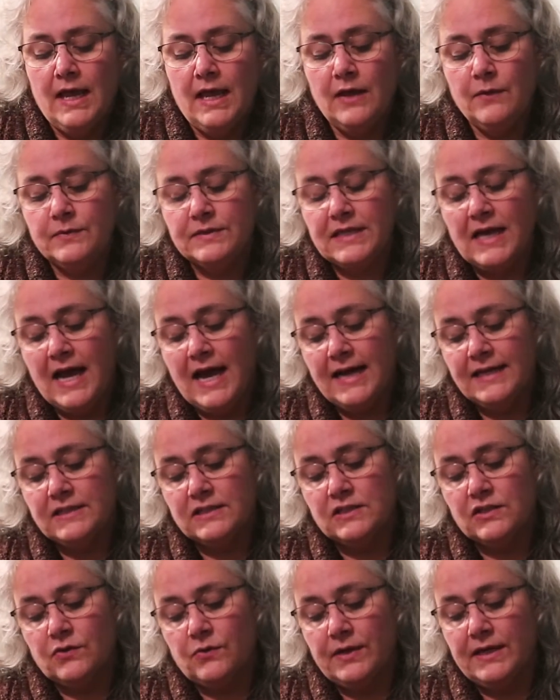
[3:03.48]
It was hard
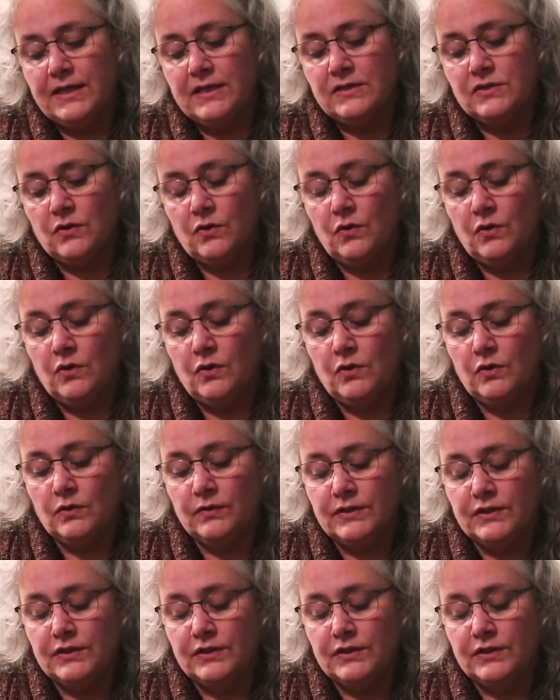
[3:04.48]
to squeeze all